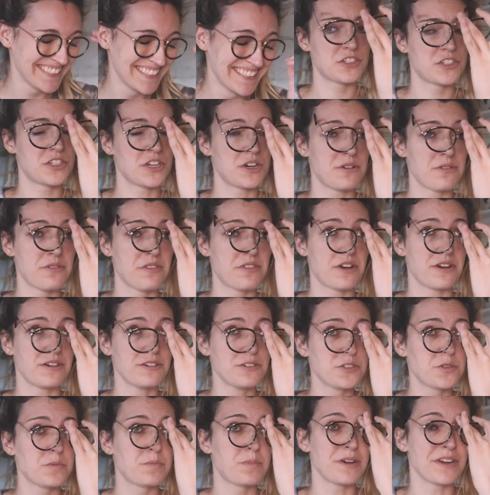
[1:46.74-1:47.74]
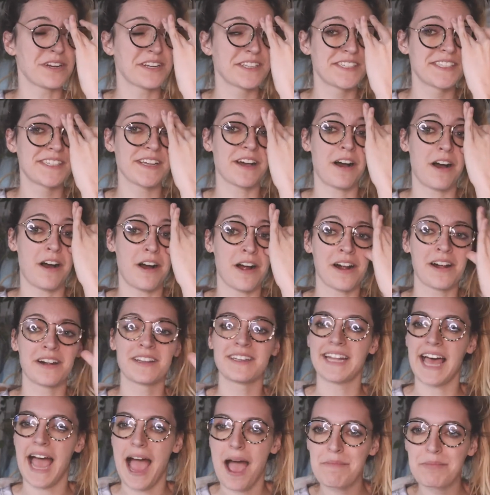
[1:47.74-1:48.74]
So those books
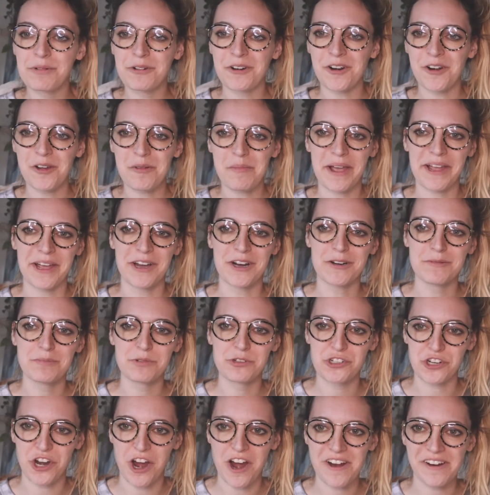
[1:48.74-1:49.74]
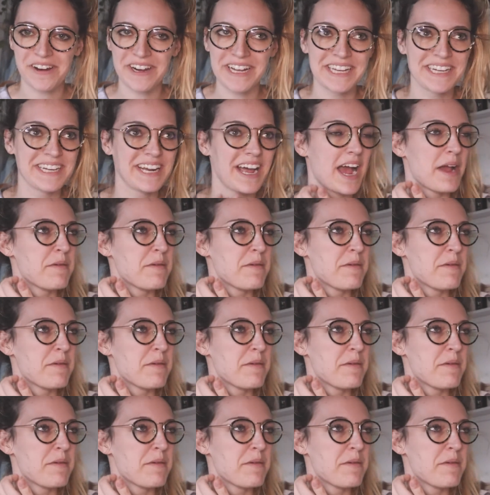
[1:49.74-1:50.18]
are Lab Girl by Hope Jarin.